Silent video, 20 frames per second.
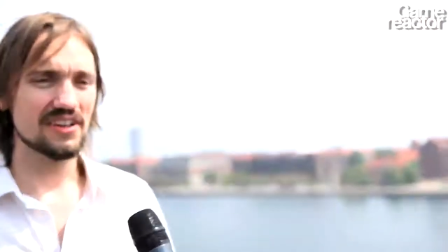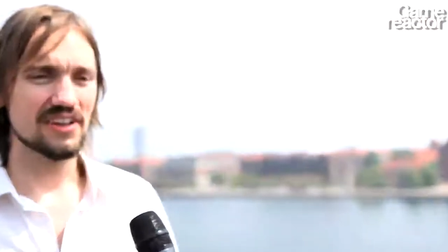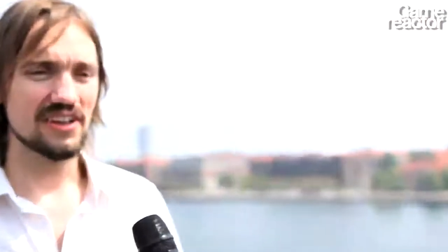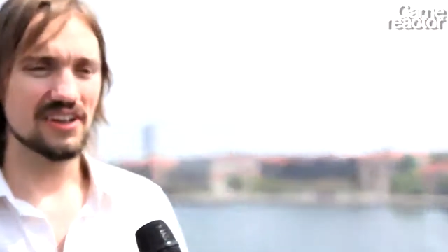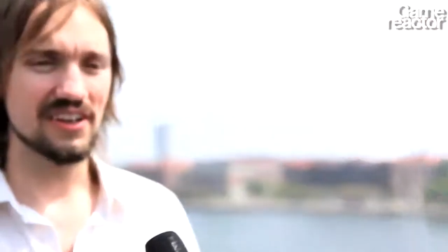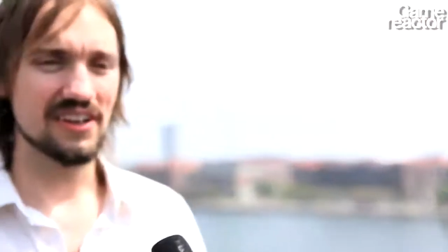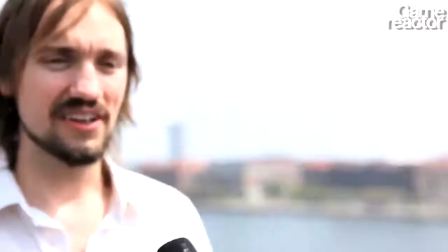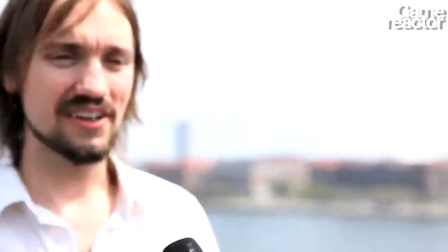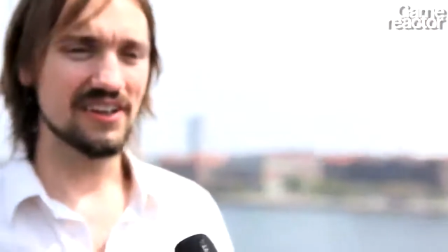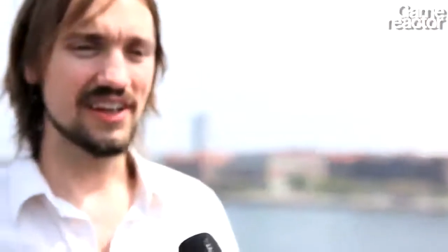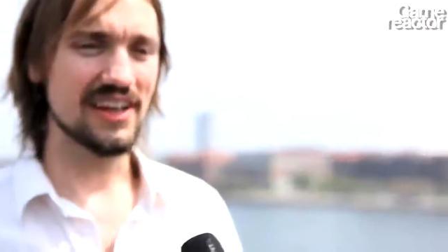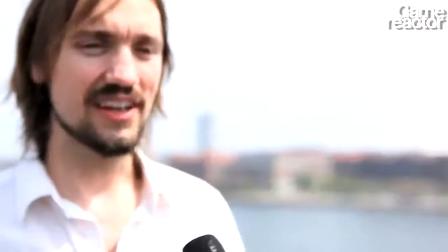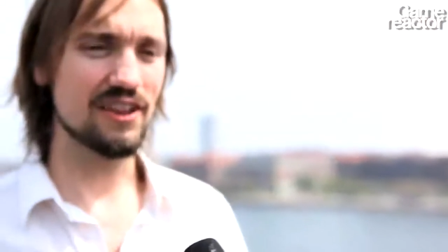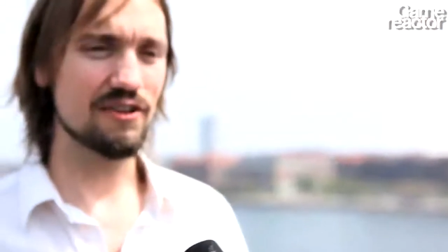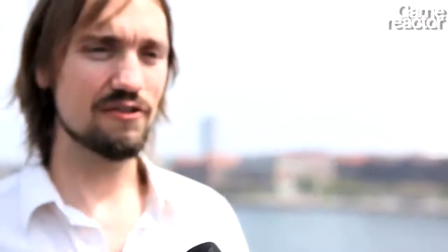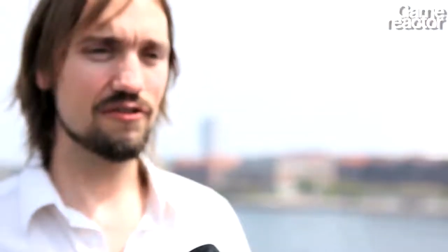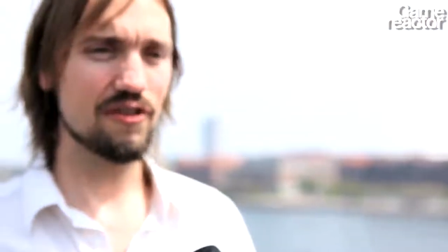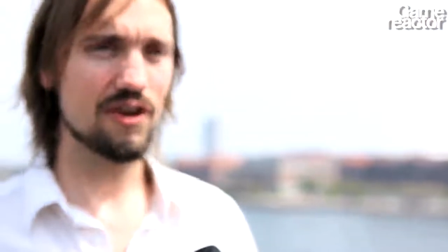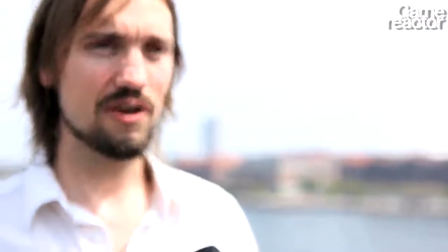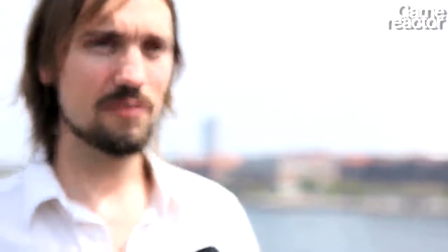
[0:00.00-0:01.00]
It's a
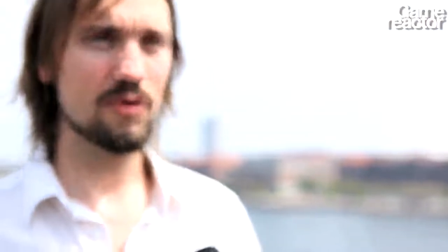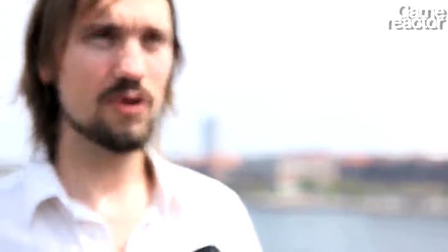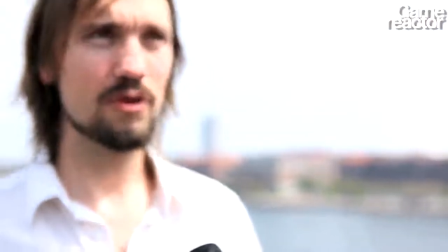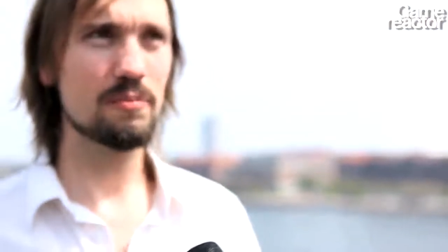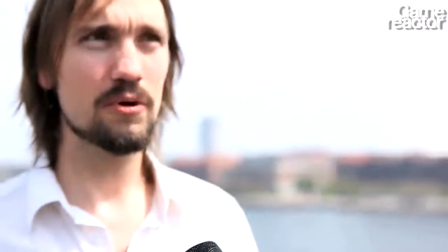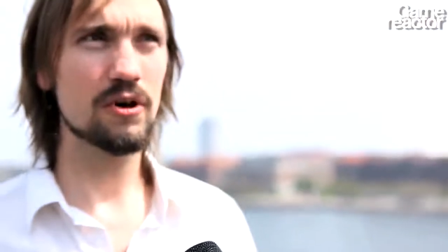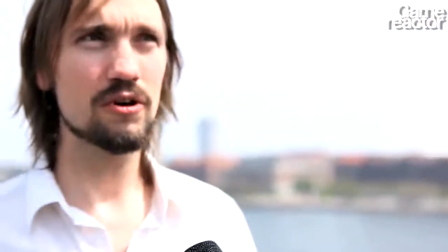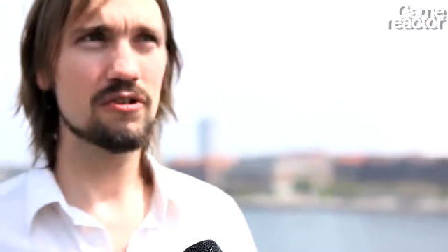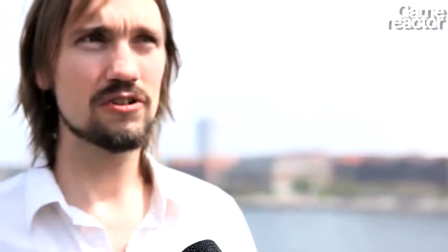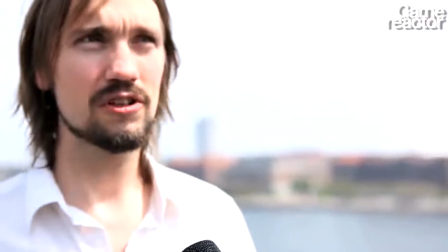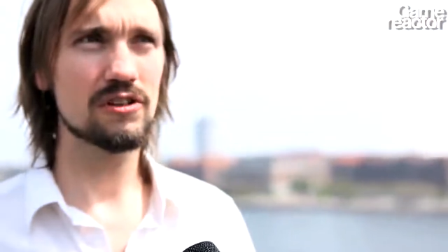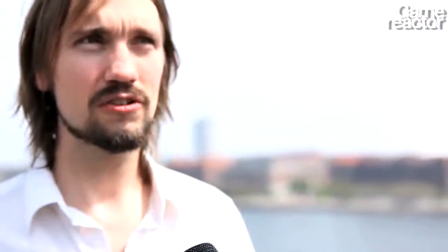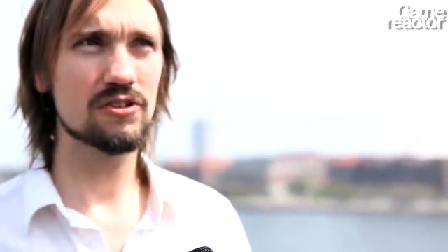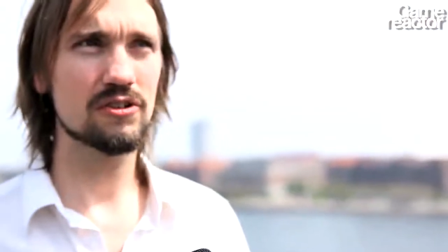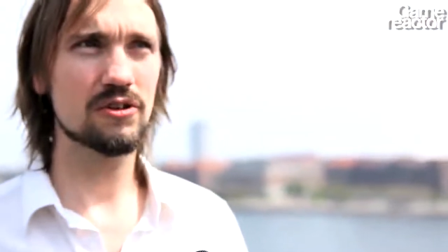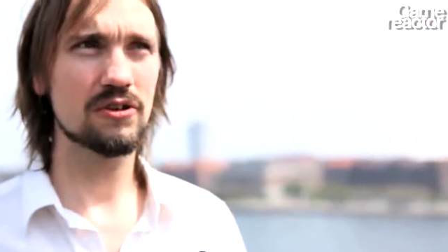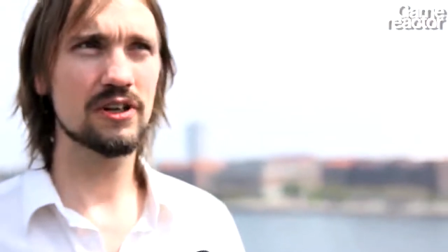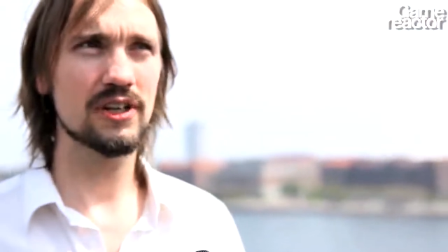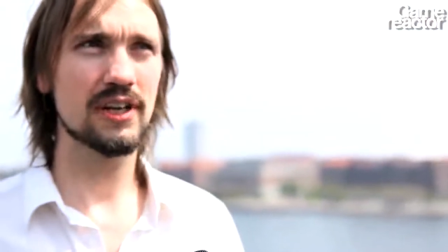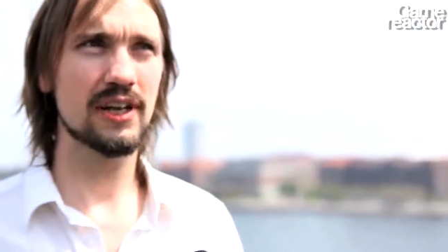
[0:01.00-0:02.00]
far more personal
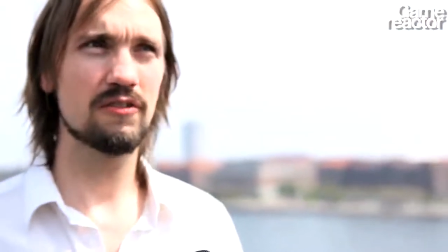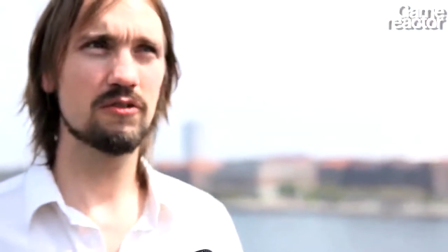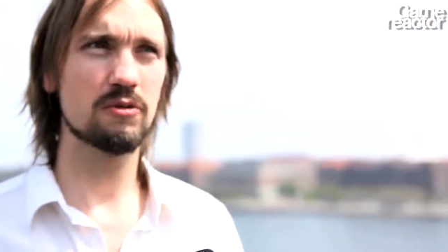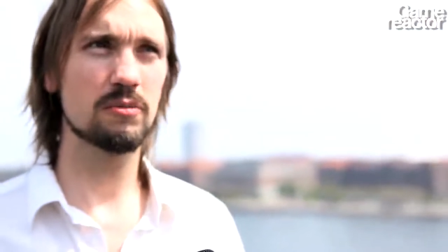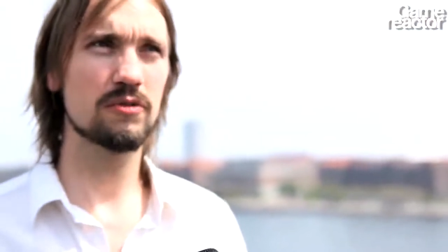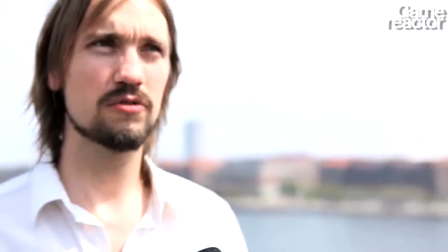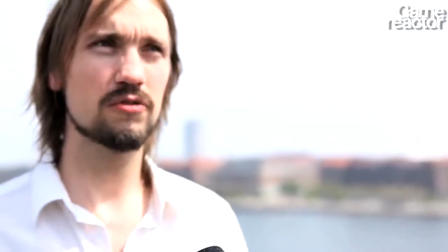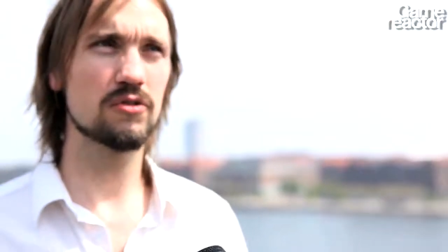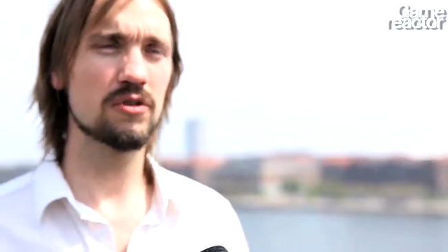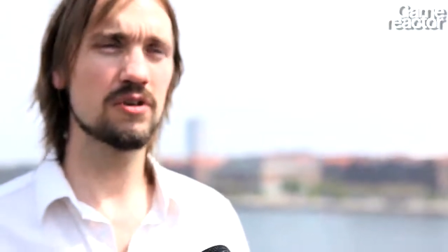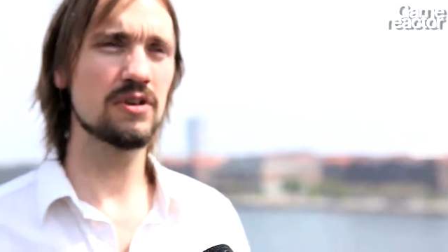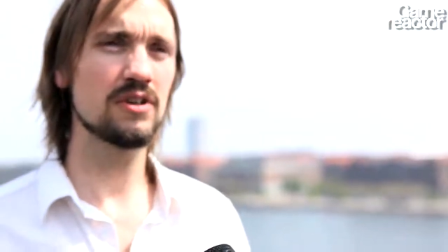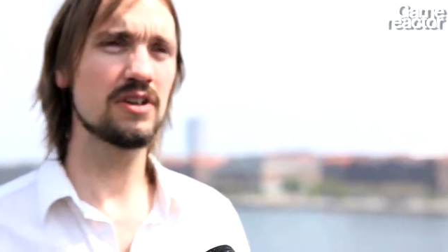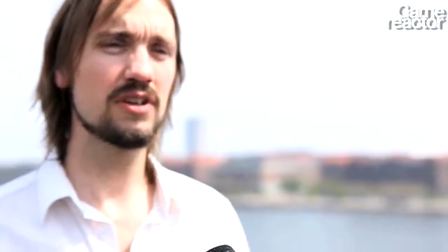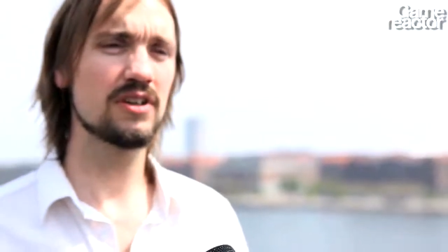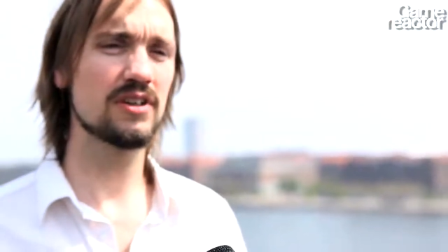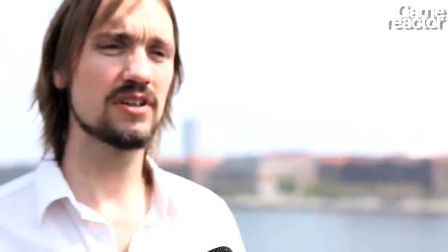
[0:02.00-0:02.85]
story than ever before.